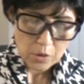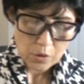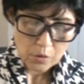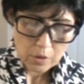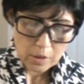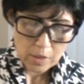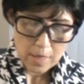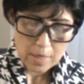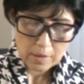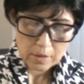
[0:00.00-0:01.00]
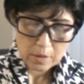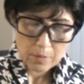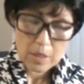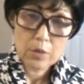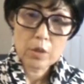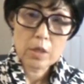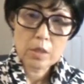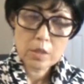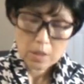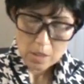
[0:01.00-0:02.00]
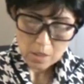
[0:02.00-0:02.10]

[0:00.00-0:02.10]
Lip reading: took her hand in marriage.